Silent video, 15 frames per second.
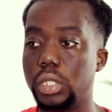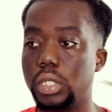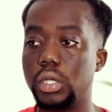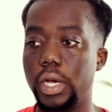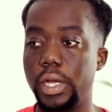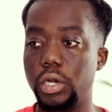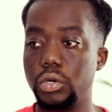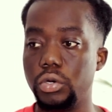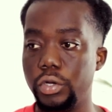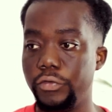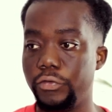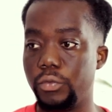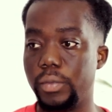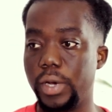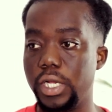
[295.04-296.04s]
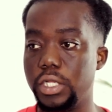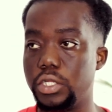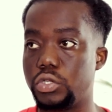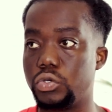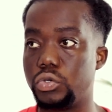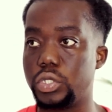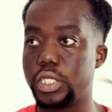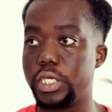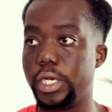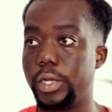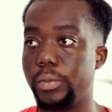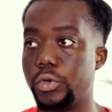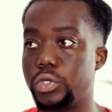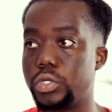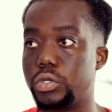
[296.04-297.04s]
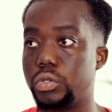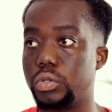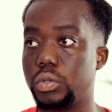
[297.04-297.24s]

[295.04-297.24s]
Yeah, I don't know if you mind to see them also.